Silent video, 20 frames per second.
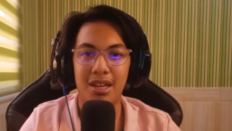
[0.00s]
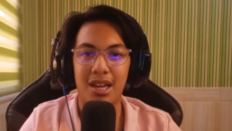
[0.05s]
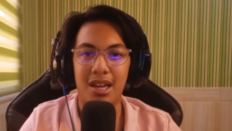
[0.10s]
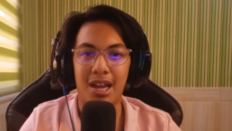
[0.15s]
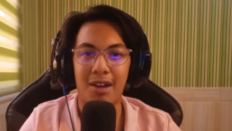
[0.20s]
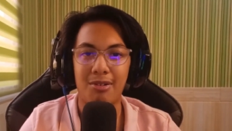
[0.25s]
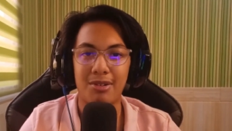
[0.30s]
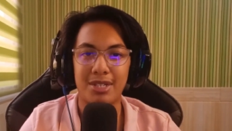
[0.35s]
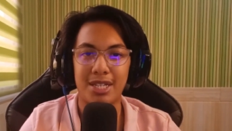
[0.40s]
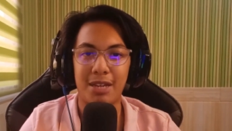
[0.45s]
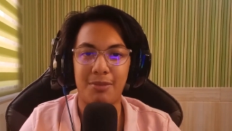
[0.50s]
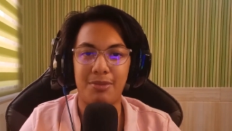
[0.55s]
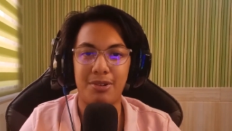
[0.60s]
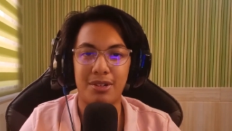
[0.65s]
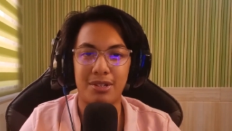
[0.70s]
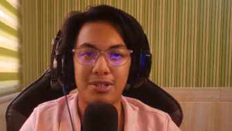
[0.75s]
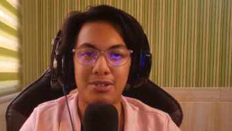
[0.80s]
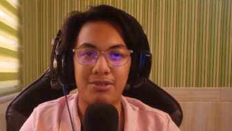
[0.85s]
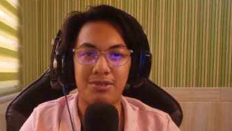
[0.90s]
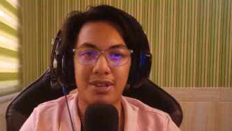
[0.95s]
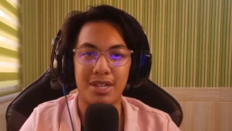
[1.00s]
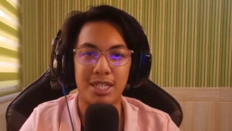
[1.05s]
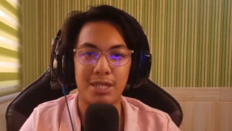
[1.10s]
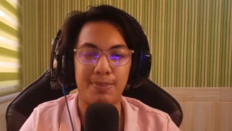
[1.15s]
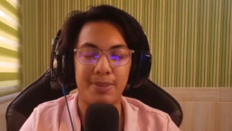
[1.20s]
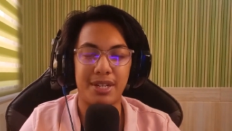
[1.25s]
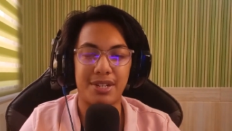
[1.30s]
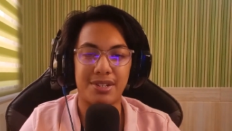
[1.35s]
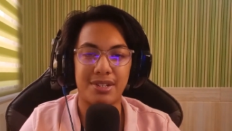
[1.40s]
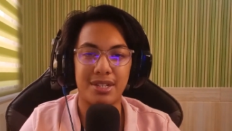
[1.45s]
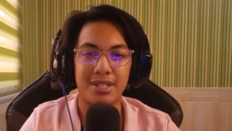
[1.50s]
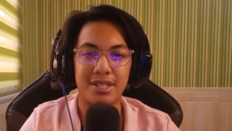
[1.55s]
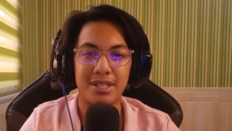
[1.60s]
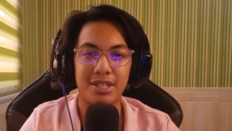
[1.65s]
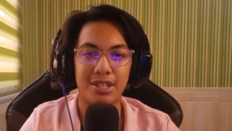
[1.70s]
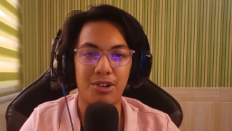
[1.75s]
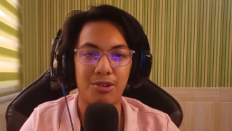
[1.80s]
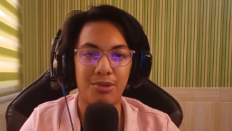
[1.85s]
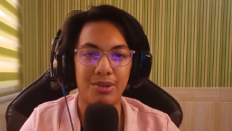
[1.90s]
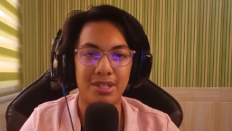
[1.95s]
I was able to experience
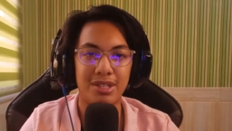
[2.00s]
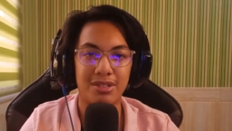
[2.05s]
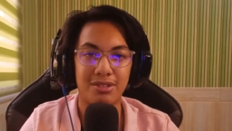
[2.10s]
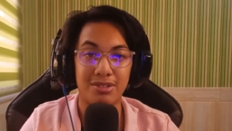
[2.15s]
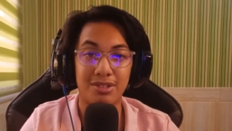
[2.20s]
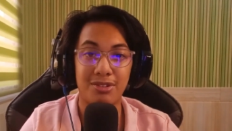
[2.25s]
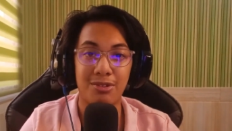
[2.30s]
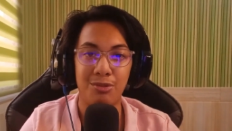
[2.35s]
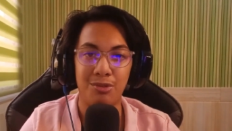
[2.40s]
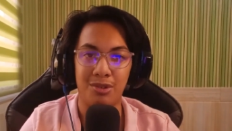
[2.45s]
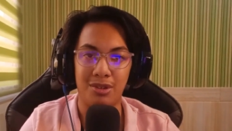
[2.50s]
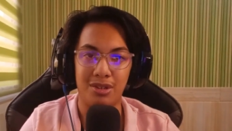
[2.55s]
going to school,